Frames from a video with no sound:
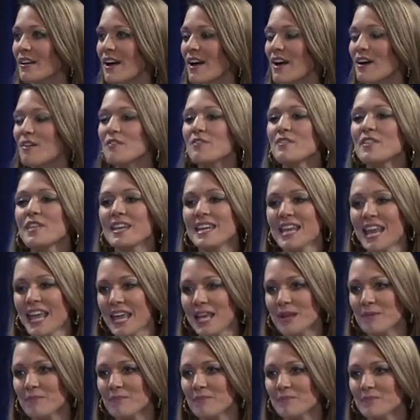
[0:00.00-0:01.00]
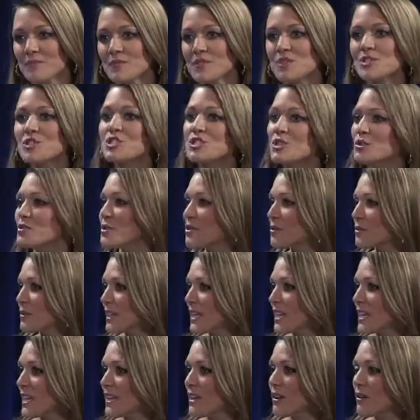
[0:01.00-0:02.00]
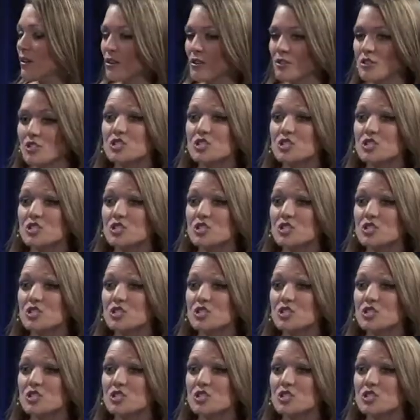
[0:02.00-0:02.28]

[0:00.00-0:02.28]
of the name Junior League or